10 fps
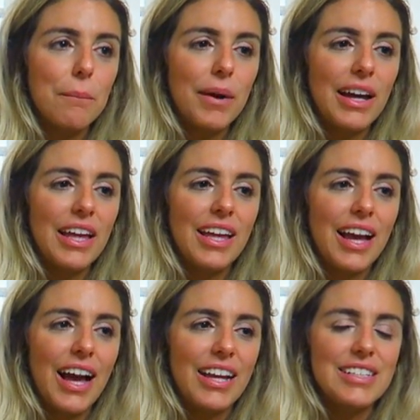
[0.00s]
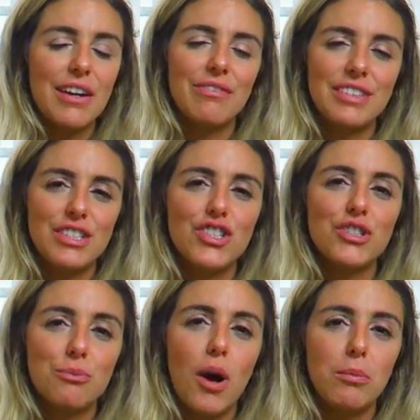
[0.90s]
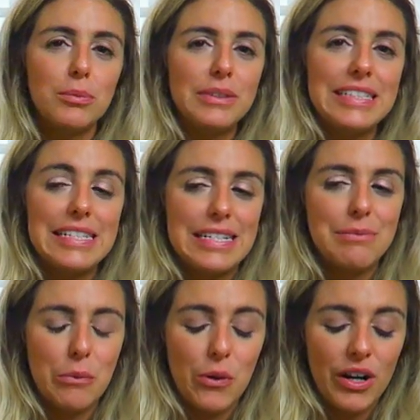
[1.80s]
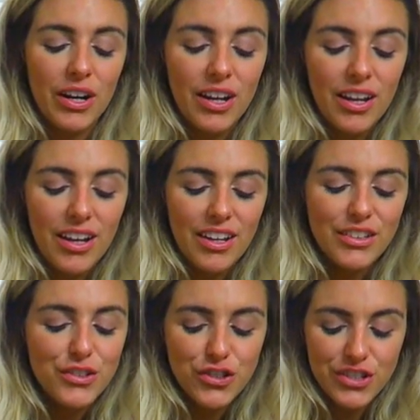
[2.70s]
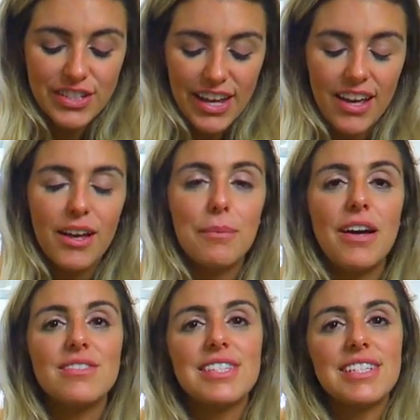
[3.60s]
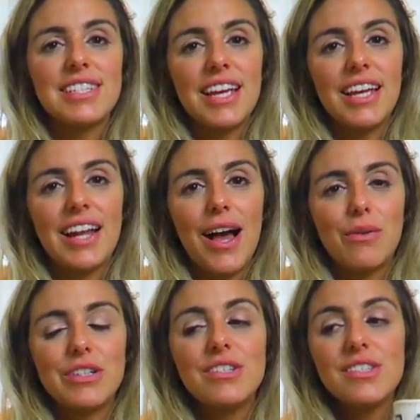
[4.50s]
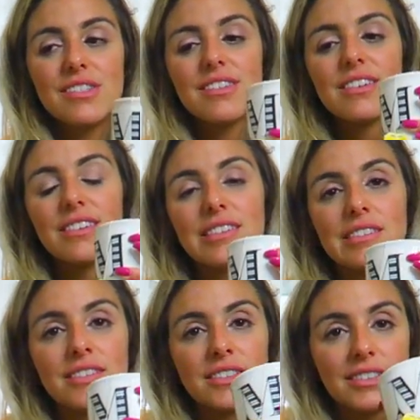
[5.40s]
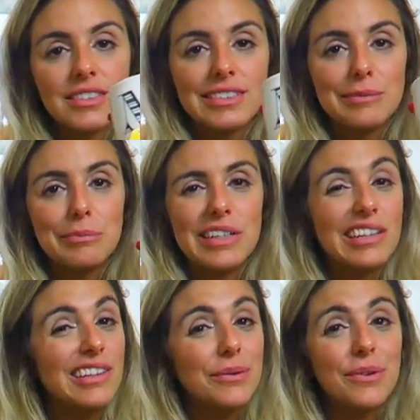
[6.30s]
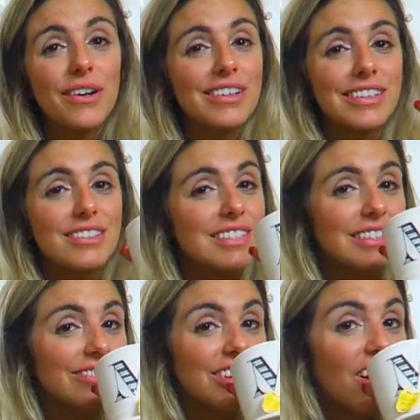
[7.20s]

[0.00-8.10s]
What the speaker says: but I definitely should probably sleep more. You should get about 6 to 8 hours, but I think we're all guilty.